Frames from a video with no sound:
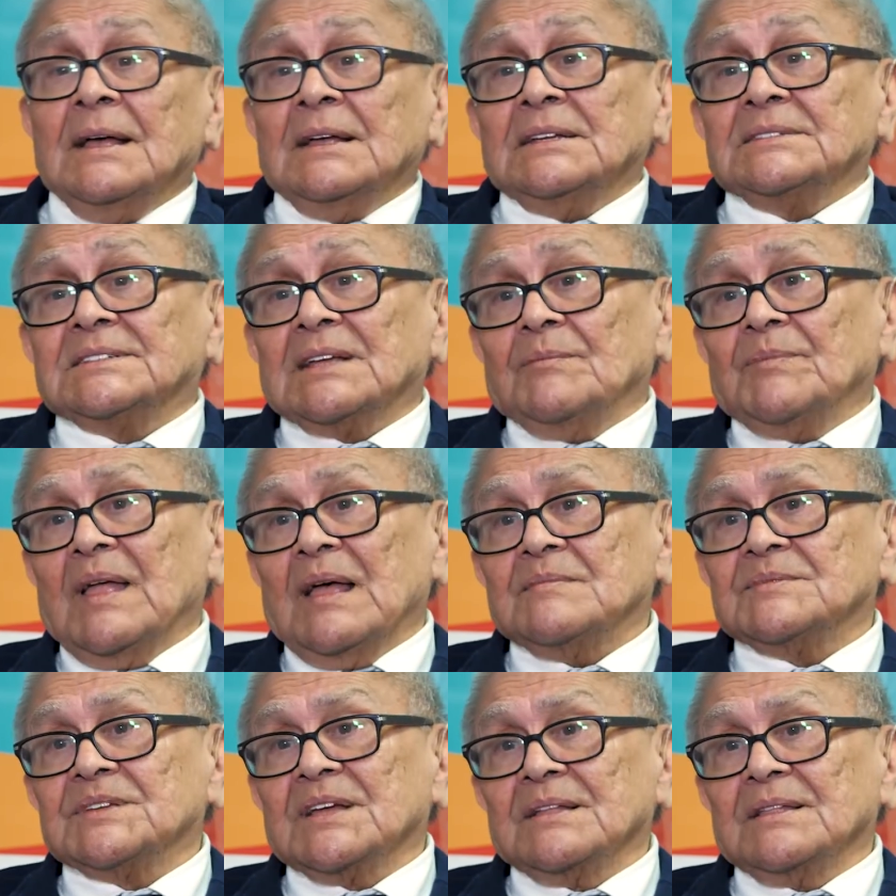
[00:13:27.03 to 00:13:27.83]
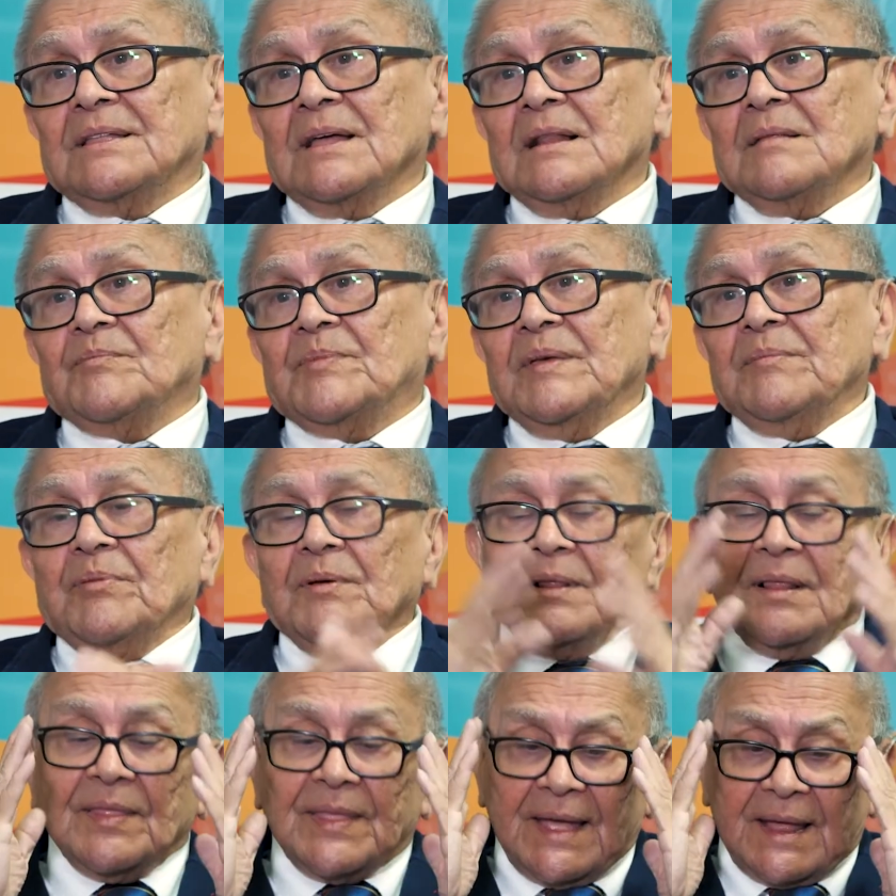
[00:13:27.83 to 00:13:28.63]
Sometimes I tell
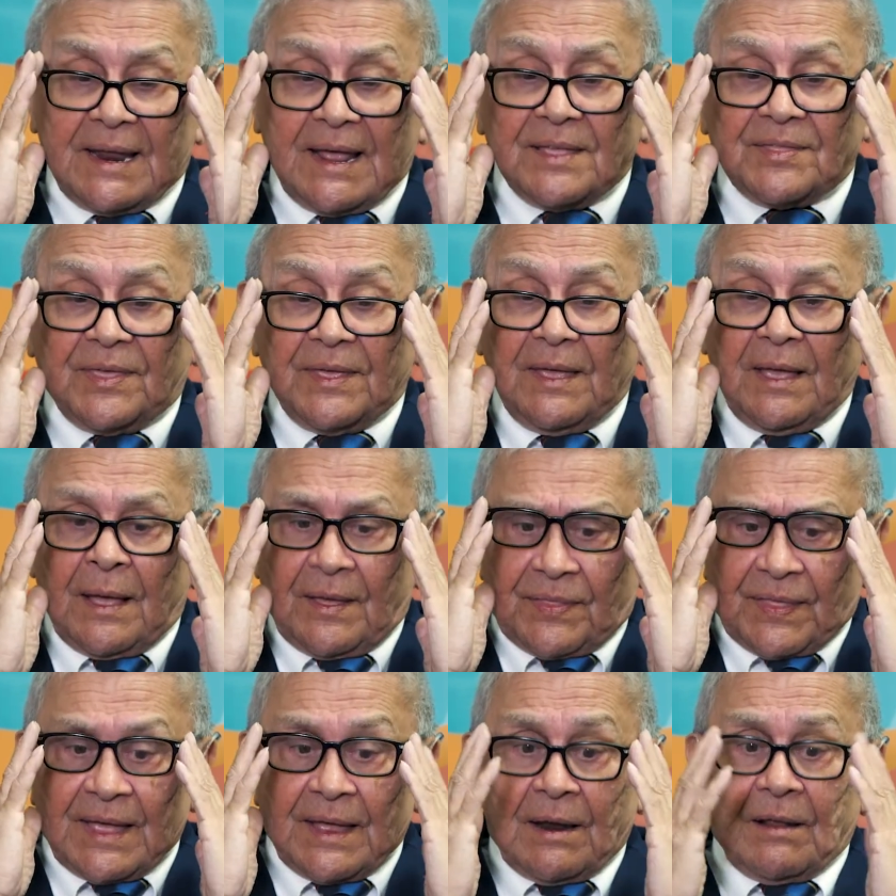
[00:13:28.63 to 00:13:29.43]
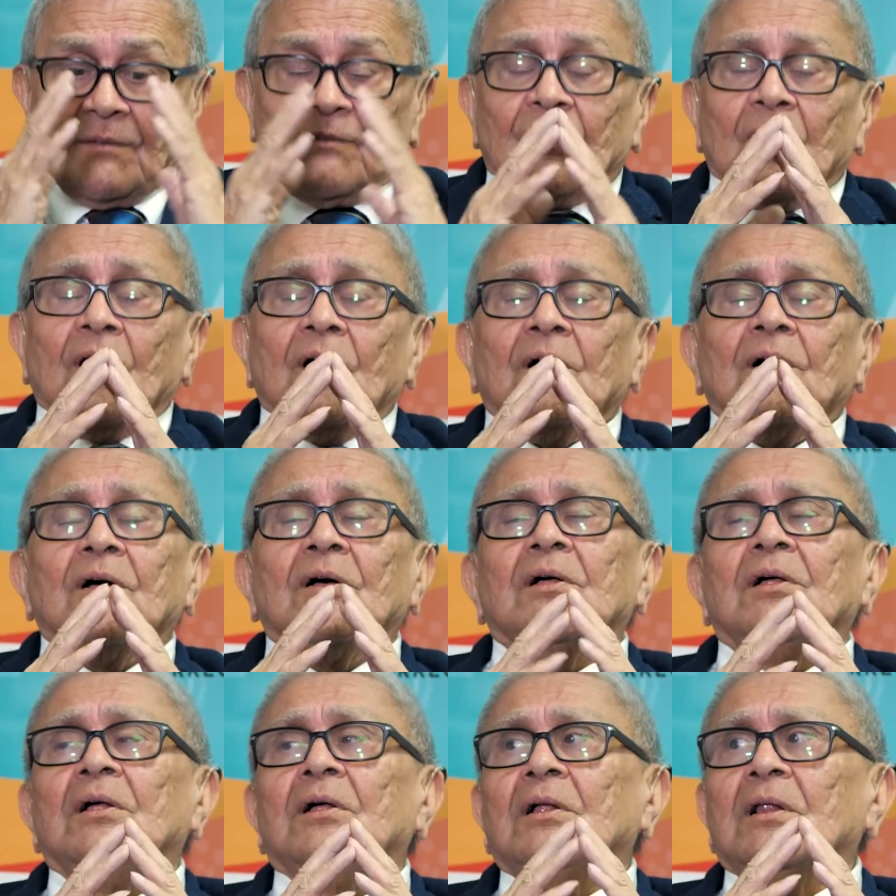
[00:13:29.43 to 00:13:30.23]
people that I think that of
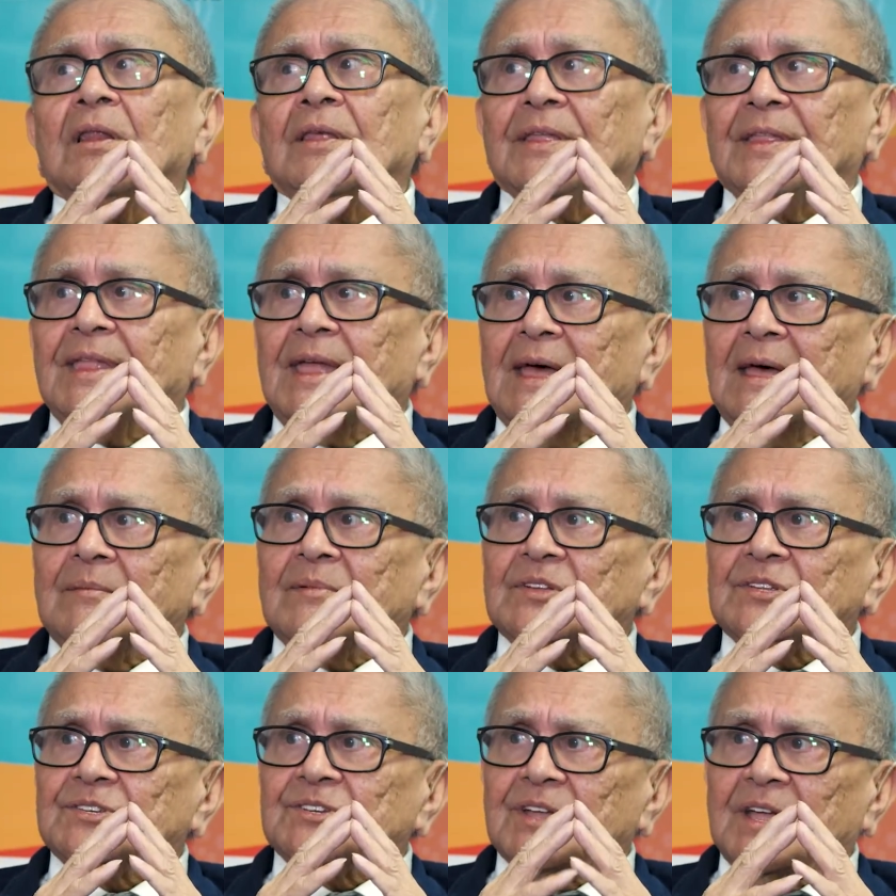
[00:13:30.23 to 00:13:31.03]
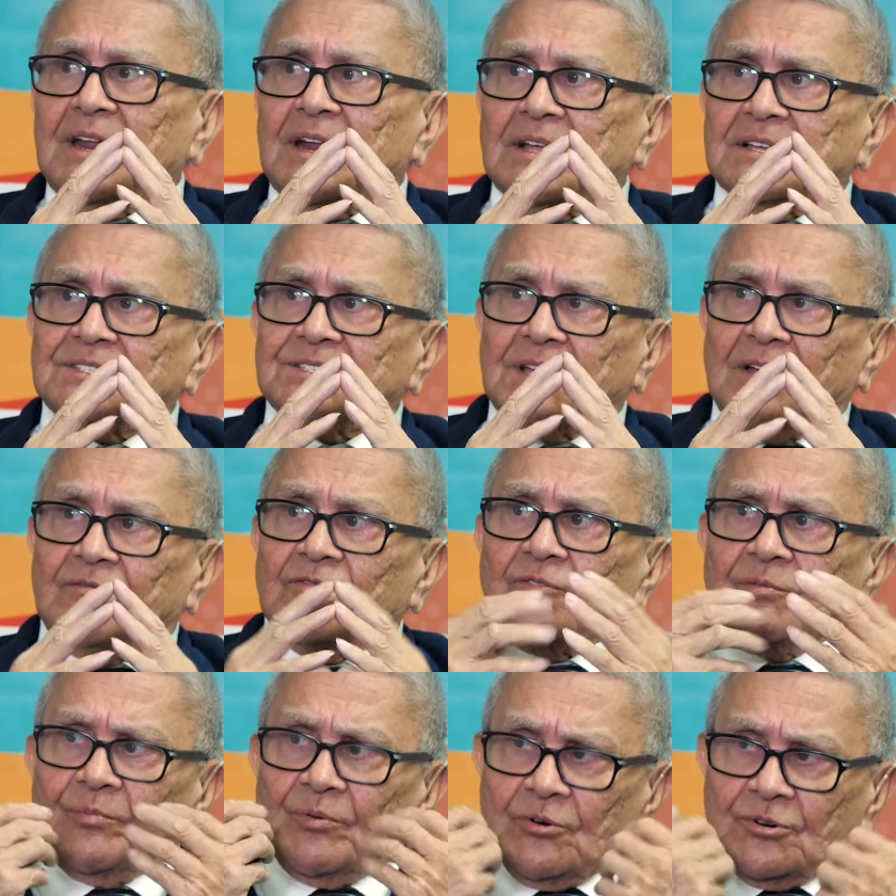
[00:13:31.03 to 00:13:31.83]
all the damage that I
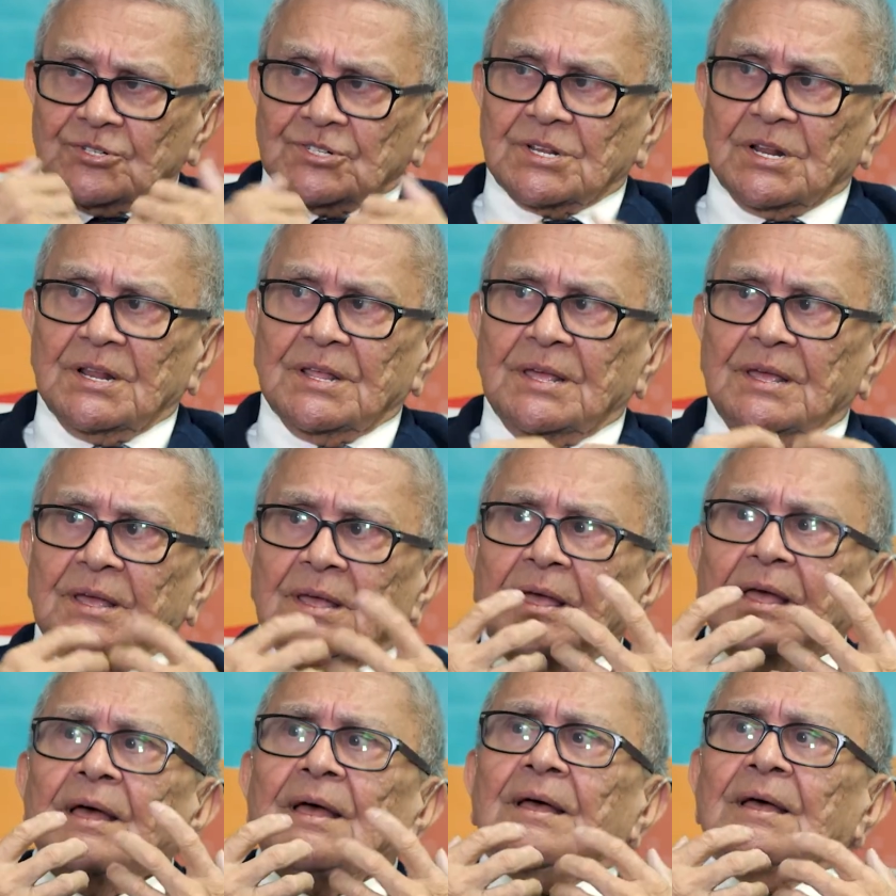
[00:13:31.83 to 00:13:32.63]
suffered personally